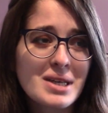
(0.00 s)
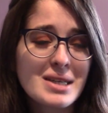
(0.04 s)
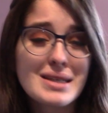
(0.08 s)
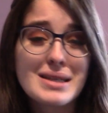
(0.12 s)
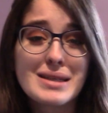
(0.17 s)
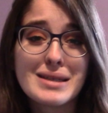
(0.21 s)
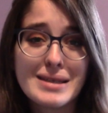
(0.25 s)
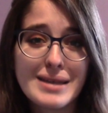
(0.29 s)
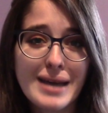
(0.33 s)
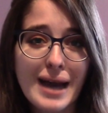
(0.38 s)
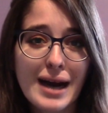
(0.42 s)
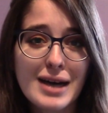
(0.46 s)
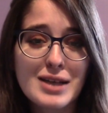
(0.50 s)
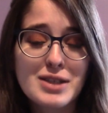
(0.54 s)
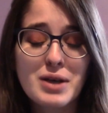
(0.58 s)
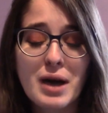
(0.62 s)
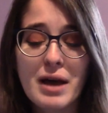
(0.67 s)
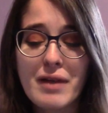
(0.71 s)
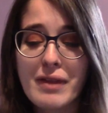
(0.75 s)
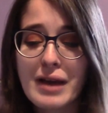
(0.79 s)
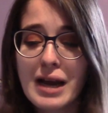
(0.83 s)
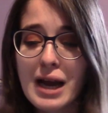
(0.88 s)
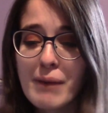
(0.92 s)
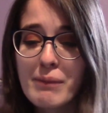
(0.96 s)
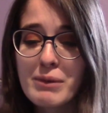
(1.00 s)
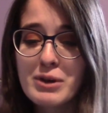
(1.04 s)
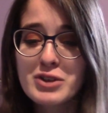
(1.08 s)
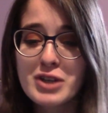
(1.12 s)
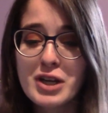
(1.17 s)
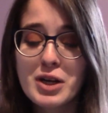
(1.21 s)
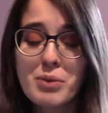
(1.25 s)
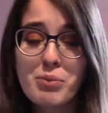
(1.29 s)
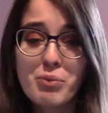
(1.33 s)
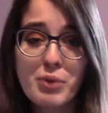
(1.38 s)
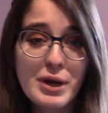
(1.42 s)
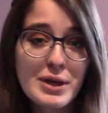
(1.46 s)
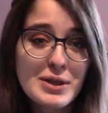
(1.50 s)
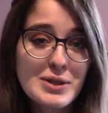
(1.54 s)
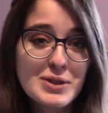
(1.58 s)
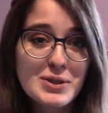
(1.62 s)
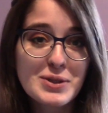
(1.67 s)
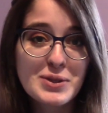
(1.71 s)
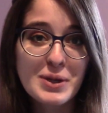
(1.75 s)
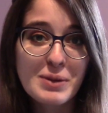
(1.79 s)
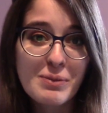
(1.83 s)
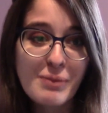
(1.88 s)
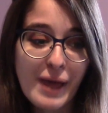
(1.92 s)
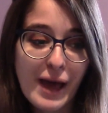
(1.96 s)
Yeah, so I think I'm gonna try to
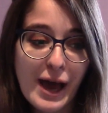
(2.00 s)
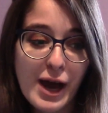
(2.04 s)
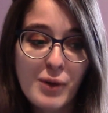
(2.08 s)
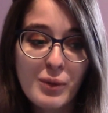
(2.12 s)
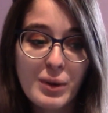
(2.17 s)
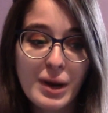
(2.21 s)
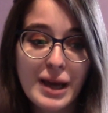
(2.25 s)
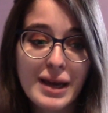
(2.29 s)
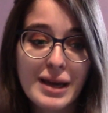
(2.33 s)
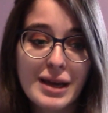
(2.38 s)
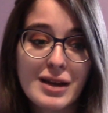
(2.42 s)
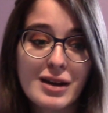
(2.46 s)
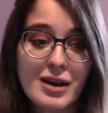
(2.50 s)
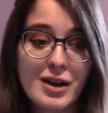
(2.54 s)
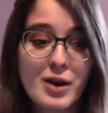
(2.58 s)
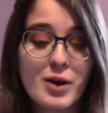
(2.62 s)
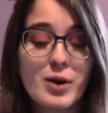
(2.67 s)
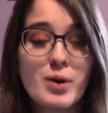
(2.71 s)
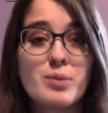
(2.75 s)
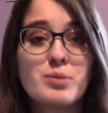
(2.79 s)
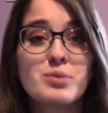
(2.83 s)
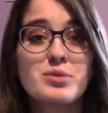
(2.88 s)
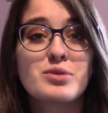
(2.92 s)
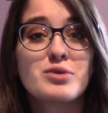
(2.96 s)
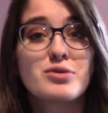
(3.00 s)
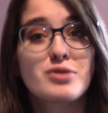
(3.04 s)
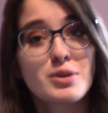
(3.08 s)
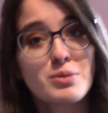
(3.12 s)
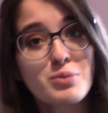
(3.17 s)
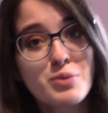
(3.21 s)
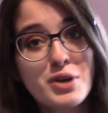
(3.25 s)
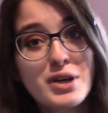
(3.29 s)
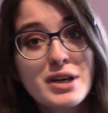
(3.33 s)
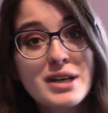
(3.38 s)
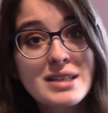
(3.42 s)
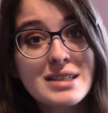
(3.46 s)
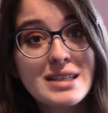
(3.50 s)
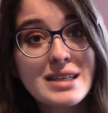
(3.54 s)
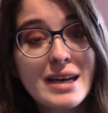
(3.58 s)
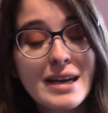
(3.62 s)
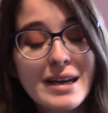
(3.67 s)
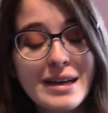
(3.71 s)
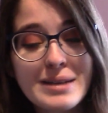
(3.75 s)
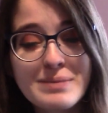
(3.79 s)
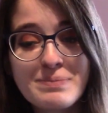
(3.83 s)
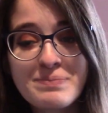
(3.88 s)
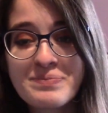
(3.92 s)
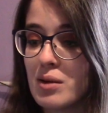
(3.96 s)
brainstorm that when I get home from work
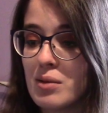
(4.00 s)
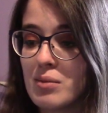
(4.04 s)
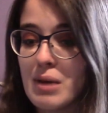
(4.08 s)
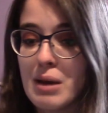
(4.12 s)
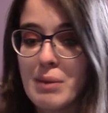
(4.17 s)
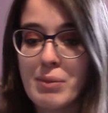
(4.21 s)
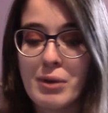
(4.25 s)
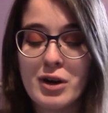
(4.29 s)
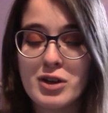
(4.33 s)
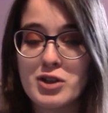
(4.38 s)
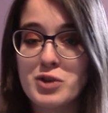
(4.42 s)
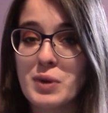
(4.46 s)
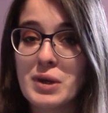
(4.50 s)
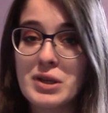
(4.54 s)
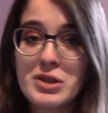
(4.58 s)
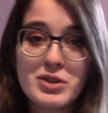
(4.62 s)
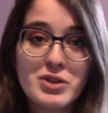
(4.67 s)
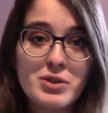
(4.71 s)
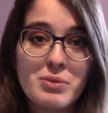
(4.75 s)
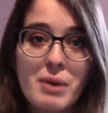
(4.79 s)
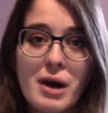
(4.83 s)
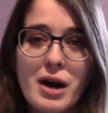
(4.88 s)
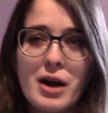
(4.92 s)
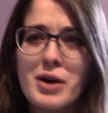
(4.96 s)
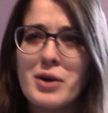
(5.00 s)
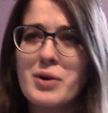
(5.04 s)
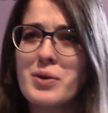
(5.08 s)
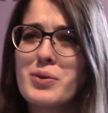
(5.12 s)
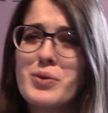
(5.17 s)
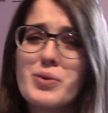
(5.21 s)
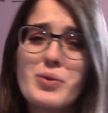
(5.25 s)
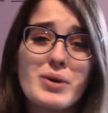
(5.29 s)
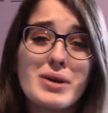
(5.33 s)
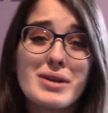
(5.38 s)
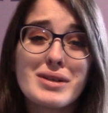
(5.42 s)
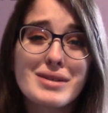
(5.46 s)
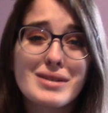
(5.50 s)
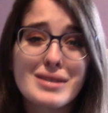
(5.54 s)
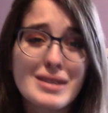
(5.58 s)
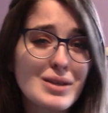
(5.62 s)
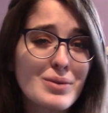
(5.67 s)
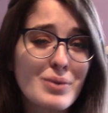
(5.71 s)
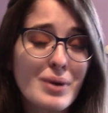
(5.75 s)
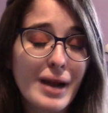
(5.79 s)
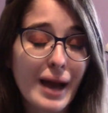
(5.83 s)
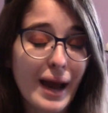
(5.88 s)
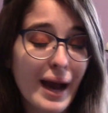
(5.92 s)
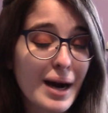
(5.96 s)
today. Maybe I'll just wait till tomorrow. We'll see
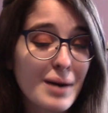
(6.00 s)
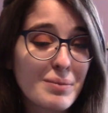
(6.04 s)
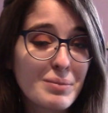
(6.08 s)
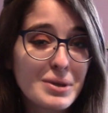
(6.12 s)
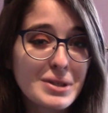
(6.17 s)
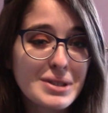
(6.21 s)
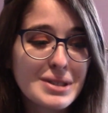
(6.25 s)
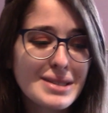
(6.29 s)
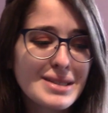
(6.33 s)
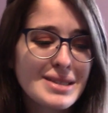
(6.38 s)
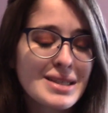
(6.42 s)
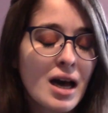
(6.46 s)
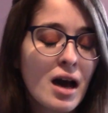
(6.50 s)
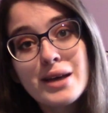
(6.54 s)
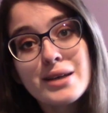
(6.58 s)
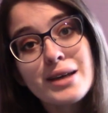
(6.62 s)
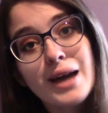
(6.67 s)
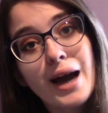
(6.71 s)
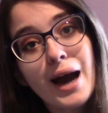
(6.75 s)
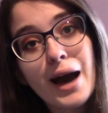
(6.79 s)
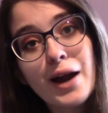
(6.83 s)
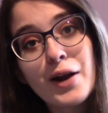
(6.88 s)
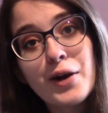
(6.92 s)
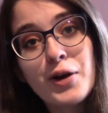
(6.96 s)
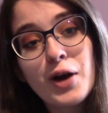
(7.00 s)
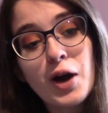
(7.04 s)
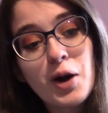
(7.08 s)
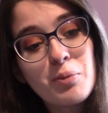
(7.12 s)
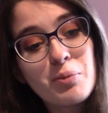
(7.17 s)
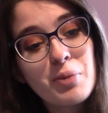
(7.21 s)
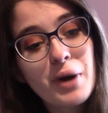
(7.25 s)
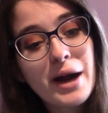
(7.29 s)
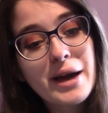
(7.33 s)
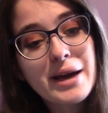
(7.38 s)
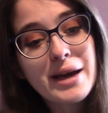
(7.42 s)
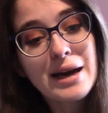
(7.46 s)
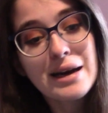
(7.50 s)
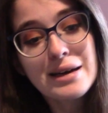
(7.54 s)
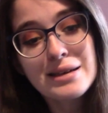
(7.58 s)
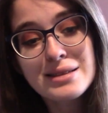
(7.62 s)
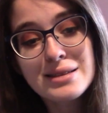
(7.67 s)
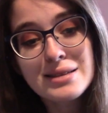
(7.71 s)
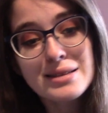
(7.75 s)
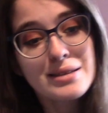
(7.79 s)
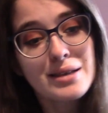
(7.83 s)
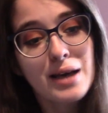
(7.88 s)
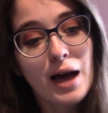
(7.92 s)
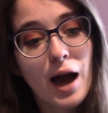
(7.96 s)
what happens. Yeah, I don't know, but I
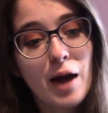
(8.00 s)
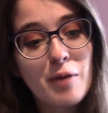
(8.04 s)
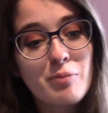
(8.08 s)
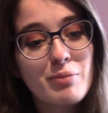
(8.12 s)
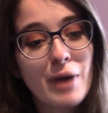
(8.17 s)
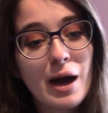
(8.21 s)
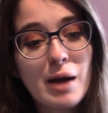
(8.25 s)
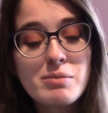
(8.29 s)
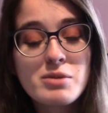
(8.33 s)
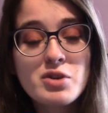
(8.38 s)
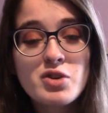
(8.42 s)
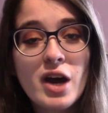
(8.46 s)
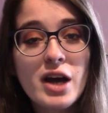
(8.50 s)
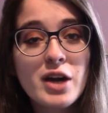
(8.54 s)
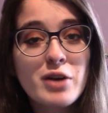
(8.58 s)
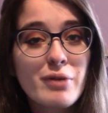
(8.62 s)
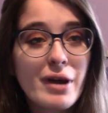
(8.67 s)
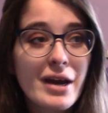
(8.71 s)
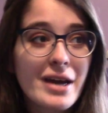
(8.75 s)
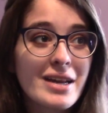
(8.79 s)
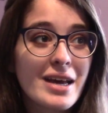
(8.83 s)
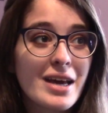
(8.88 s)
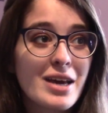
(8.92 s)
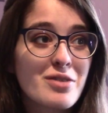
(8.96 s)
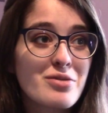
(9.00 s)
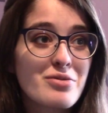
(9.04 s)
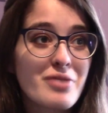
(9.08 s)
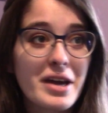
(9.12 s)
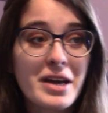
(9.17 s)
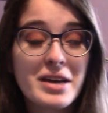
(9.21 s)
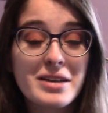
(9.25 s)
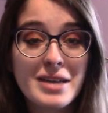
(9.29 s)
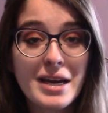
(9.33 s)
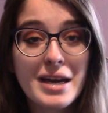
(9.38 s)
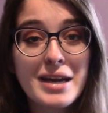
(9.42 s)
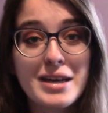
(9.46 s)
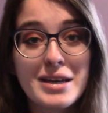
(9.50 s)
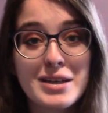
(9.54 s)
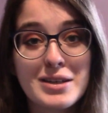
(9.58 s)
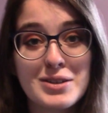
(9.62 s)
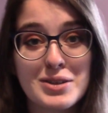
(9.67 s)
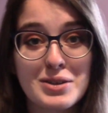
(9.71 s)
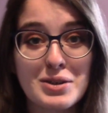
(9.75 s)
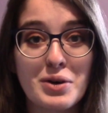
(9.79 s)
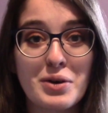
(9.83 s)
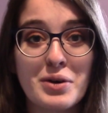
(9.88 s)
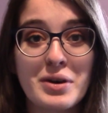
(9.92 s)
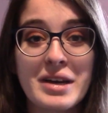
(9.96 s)
guess I might be trying to write a fake dating
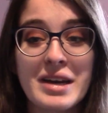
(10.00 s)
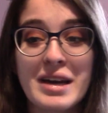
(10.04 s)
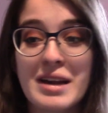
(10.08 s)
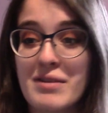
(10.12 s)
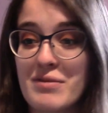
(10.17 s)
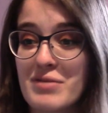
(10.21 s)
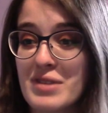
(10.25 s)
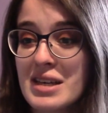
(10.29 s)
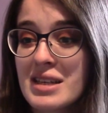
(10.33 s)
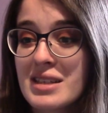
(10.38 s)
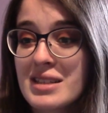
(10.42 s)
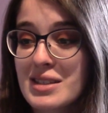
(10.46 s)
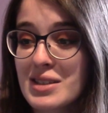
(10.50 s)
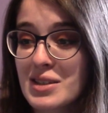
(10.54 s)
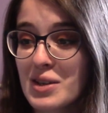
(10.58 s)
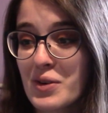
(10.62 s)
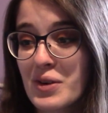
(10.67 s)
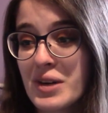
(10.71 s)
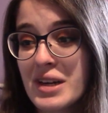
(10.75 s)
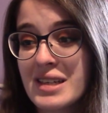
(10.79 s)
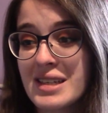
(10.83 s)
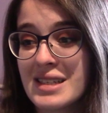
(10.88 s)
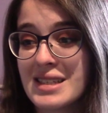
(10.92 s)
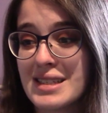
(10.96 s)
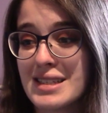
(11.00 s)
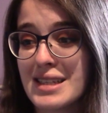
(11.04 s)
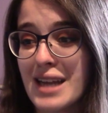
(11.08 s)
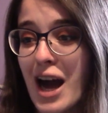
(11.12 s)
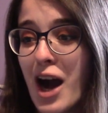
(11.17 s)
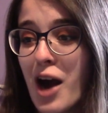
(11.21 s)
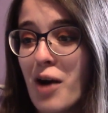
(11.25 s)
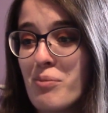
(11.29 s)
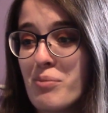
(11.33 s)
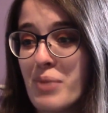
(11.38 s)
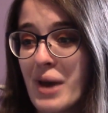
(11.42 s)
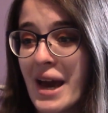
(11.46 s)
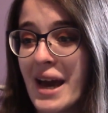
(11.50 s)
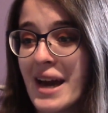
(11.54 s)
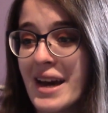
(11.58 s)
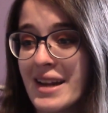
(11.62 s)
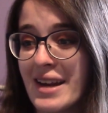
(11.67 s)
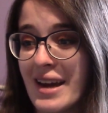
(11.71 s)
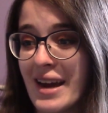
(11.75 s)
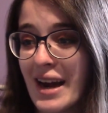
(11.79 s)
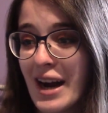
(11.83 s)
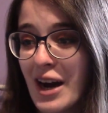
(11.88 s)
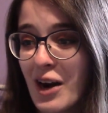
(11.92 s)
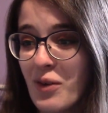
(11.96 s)
story. And if this story does not
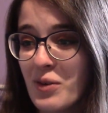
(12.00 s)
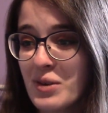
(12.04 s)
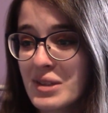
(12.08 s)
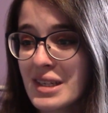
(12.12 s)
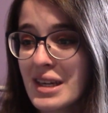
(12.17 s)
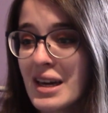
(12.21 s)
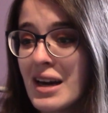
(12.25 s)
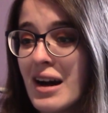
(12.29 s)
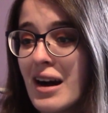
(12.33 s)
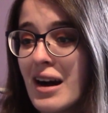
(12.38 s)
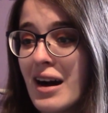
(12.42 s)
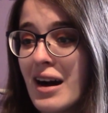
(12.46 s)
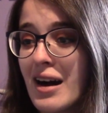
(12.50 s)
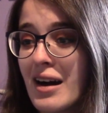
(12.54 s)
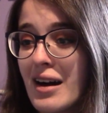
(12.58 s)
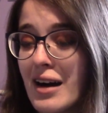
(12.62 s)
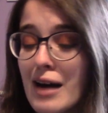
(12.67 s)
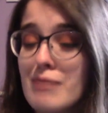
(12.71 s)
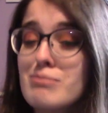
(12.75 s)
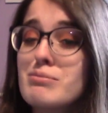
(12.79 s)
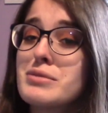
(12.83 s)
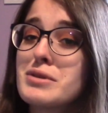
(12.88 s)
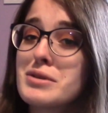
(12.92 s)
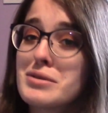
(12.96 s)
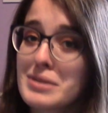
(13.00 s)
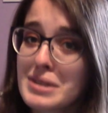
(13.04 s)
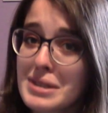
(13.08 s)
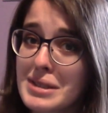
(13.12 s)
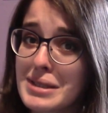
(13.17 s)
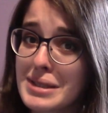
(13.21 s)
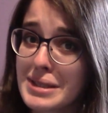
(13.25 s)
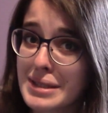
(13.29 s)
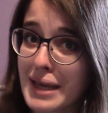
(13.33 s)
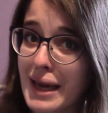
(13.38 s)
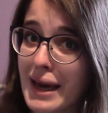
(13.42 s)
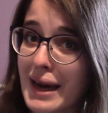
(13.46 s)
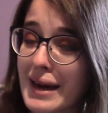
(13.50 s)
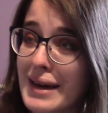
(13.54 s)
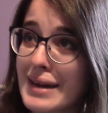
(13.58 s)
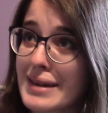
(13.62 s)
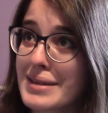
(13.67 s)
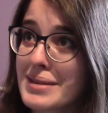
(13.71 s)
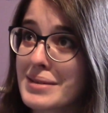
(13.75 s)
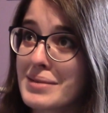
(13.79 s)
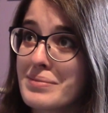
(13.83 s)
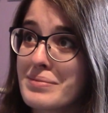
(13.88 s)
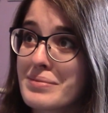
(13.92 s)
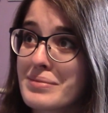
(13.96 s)
pan out, I'm a bit real sad
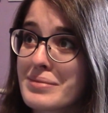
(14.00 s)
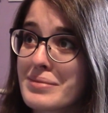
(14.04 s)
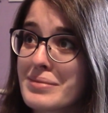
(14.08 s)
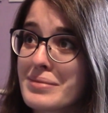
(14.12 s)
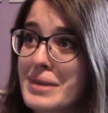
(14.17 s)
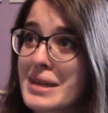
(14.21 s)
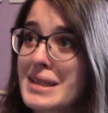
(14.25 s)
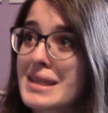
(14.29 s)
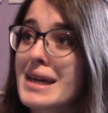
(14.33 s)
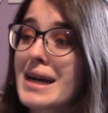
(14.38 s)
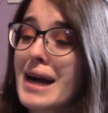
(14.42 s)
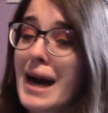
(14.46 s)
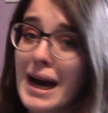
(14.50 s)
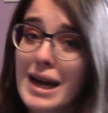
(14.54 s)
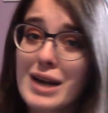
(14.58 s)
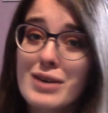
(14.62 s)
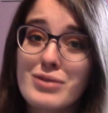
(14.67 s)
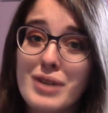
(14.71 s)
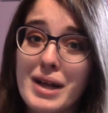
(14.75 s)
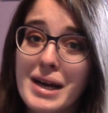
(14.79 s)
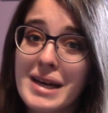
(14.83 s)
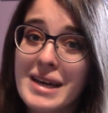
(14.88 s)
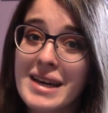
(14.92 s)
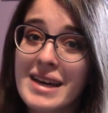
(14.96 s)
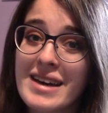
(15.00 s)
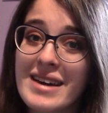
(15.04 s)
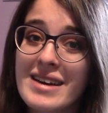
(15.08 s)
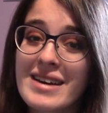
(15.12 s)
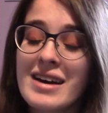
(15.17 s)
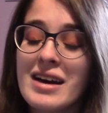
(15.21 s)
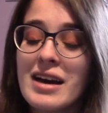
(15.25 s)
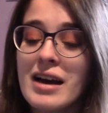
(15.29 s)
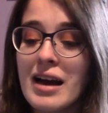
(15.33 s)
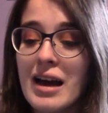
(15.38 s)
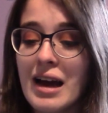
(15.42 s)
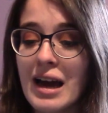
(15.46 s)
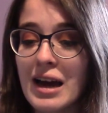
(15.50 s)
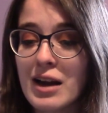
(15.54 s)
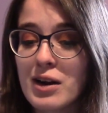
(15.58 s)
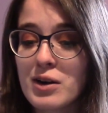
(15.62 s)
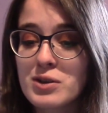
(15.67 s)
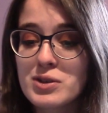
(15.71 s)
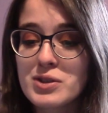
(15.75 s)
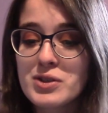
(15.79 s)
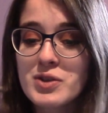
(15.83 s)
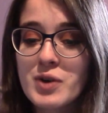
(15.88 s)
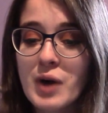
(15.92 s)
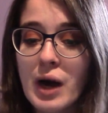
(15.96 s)
because I kind of like it. And
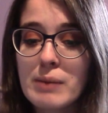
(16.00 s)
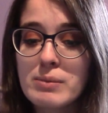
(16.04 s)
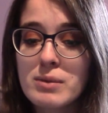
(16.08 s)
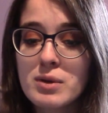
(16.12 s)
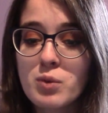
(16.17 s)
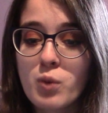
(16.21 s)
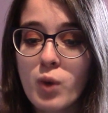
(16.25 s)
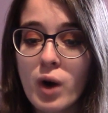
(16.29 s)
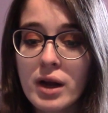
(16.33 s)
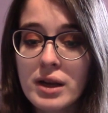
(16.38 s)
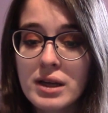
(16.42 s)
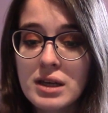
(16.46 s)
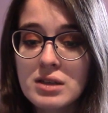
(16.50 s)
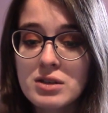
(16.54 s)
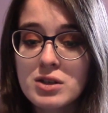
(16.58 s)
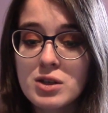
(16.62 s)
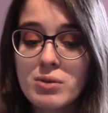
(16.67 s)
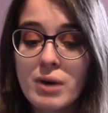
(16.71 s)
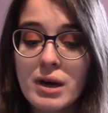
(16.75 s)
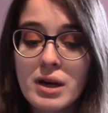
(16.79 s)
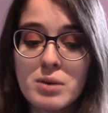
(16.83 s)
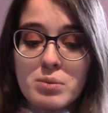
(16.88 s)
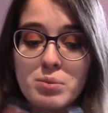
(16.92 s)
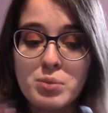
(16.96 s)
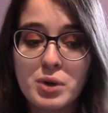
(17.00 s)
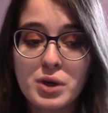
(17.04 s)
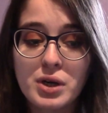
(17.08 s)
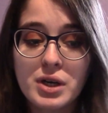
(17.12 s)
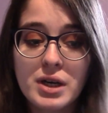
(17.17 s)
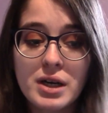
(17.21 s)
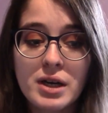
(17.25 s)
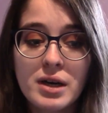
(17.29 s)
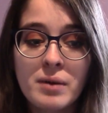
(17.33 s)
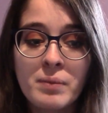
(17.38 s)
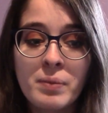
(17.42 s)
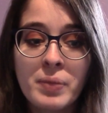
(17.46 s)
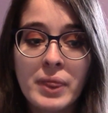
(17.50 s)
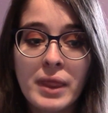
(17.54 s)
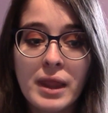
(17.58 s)
also I've been wanting to write a book.